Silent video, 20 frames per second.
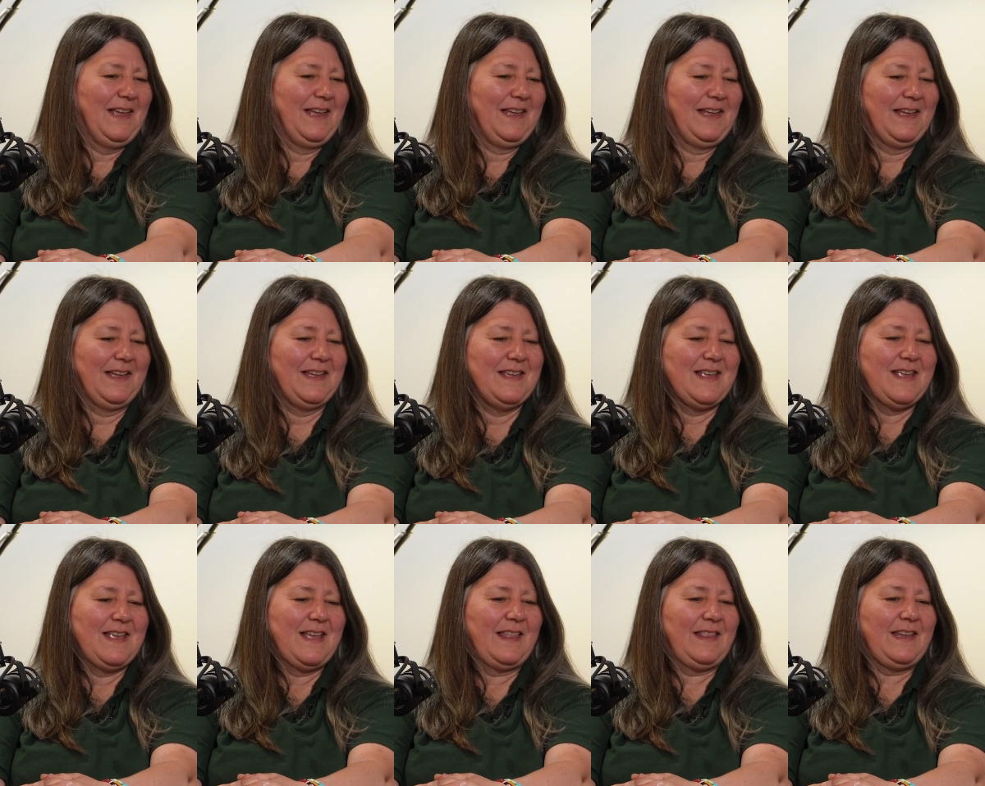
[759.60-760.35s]
I
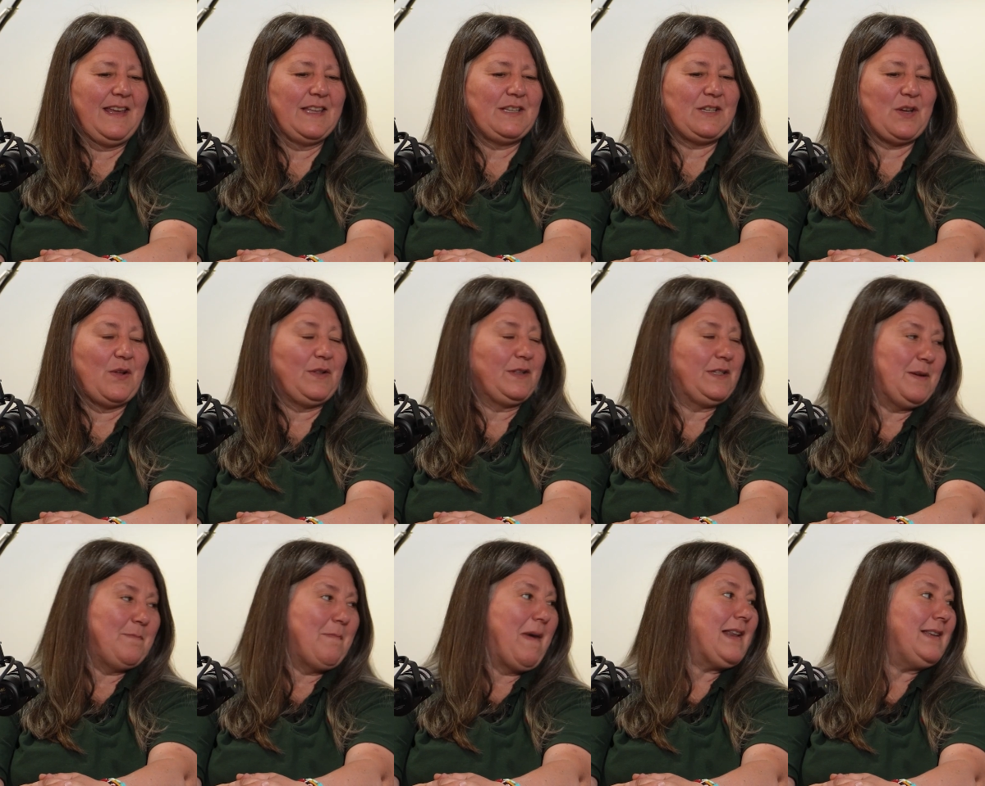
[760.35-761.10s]
think it's called
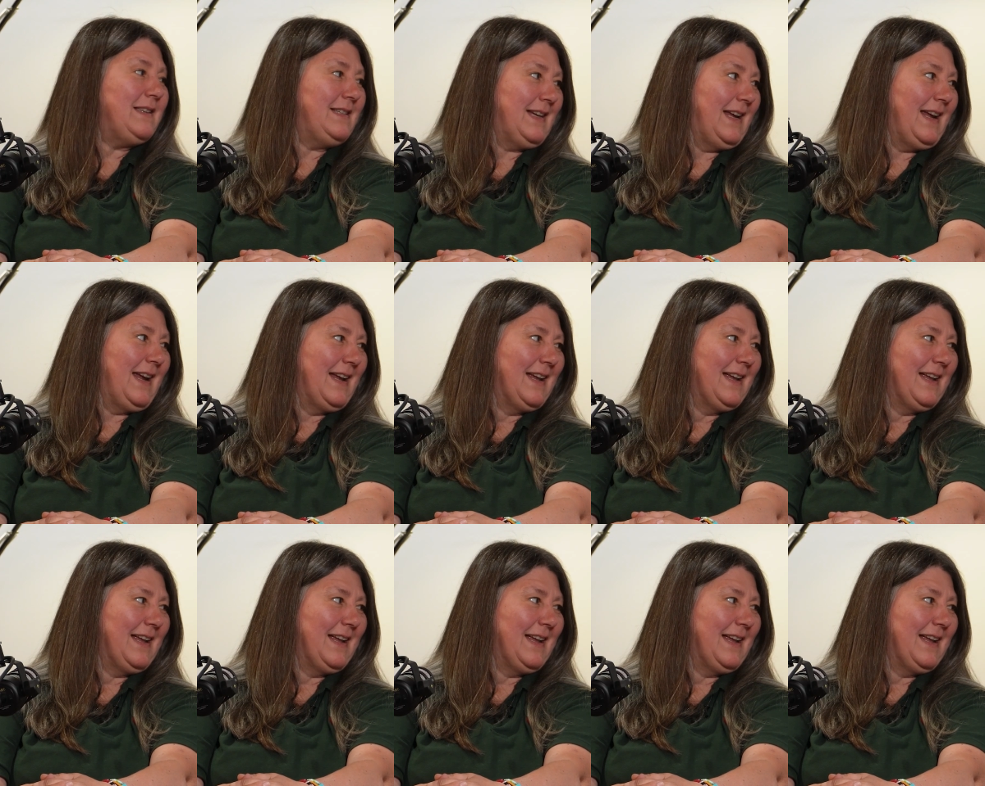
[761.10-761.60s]
demanding.